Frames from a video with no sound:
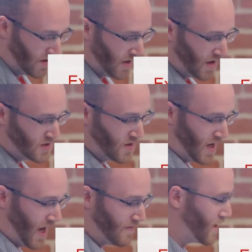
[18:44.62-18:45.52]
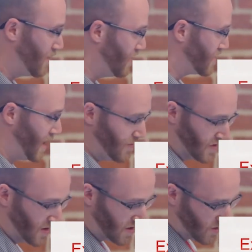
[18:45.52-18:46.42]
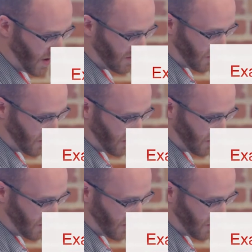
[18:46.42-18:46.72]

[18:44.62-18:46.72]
is you can have a couple examples here. So we're going to have a